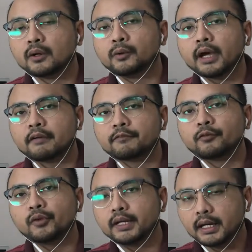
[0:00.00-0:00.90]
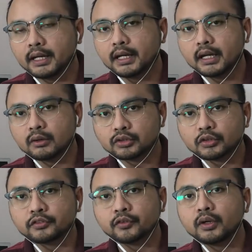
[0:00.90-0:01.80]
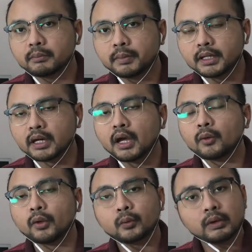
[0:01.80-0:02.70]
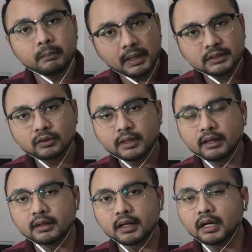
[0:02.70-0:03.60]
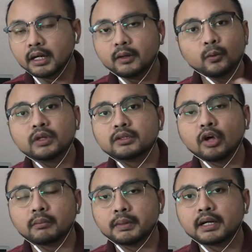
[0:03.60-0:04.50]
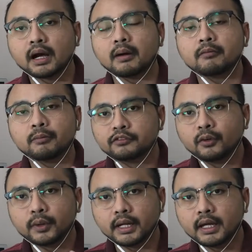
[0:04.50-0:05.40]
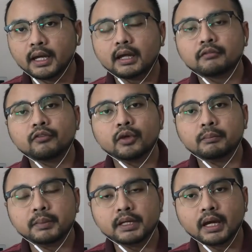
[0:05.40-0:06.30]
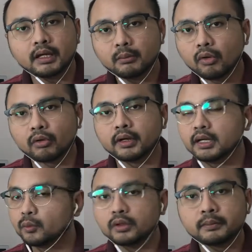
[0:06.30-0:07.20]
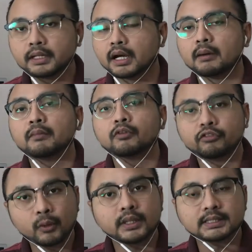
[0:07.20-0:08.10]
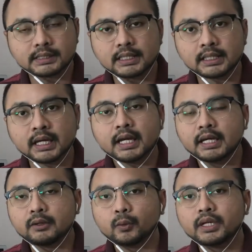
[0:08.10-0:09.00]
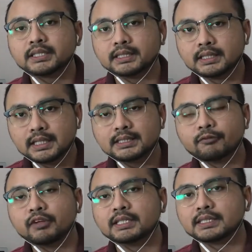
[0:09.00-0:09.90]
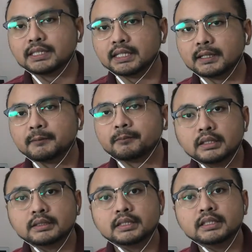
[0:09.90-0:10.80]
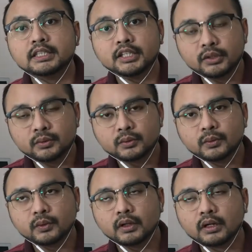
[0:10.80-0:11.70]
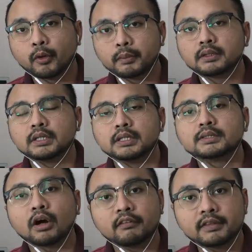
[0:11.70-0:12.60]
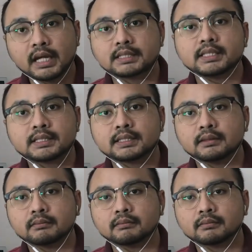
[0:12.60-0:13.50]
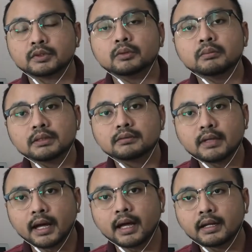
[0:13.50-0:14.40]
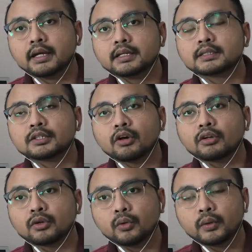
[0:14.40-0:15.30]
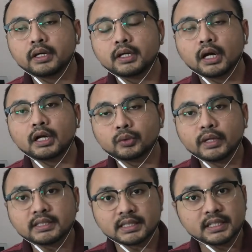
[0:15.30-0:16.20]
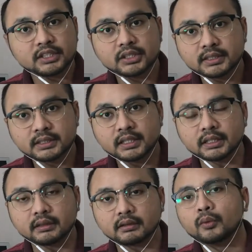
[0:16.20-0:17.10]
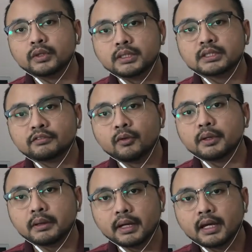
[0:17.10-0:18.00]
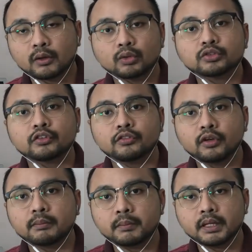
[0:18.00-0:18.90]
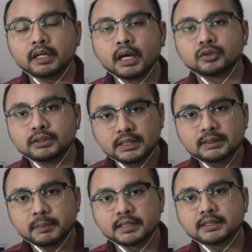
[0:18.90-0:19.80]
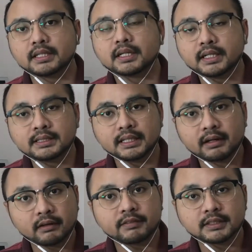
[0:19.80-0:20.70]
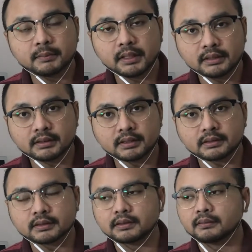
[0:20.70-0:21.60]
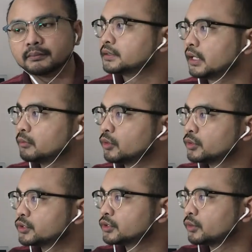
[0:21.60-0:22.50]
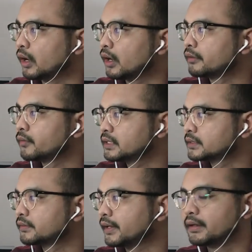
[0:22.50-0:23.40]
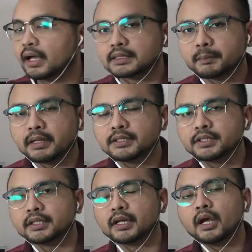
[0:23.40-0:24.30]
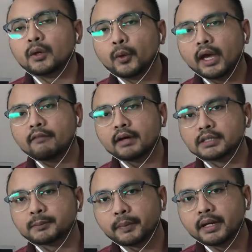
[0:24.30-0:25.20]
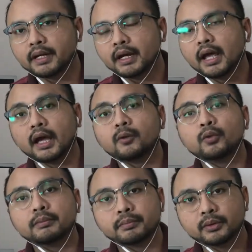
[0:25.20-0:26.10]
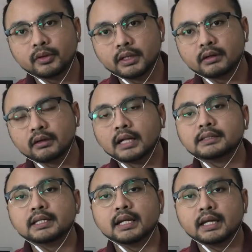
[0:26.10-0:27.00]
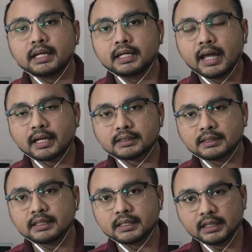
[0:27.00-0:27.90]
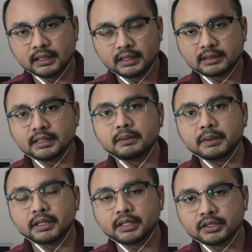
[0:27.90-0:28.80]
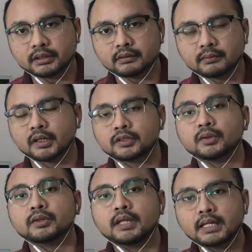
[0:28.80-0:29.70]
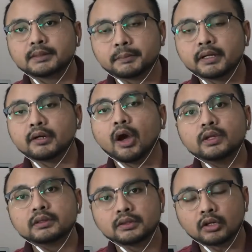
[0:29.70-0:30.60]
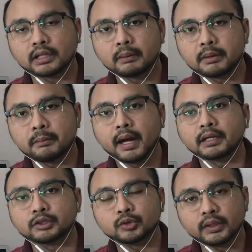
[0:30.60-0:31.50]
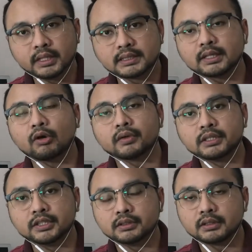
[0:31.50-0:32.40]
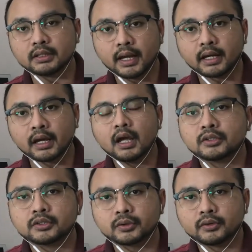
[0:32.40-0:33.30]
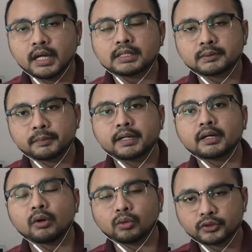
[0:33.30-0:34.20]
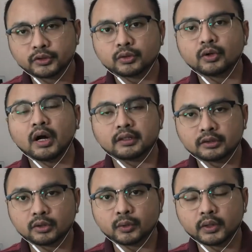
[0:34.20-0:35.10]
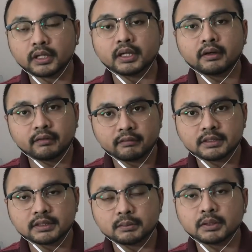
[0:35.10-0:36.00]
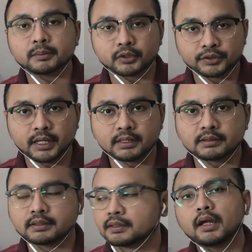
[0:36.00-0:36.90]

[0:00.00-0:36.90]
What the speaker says: We have fluid A and also fluid B. When we mix together, it will not become fluid A and fluid B anymore. It will become fluid C, in which this fluid C is the new properties of that system. So means that it is not going to its initial state, which is fluid A and also fluid B. So this mixing is irreversibilities. Same goes to unrestrained expansion. We have a spring and we pull it until it exceeds its limitation. So that spring will not coming back to its original length. So that spring also undergoing irreversible process.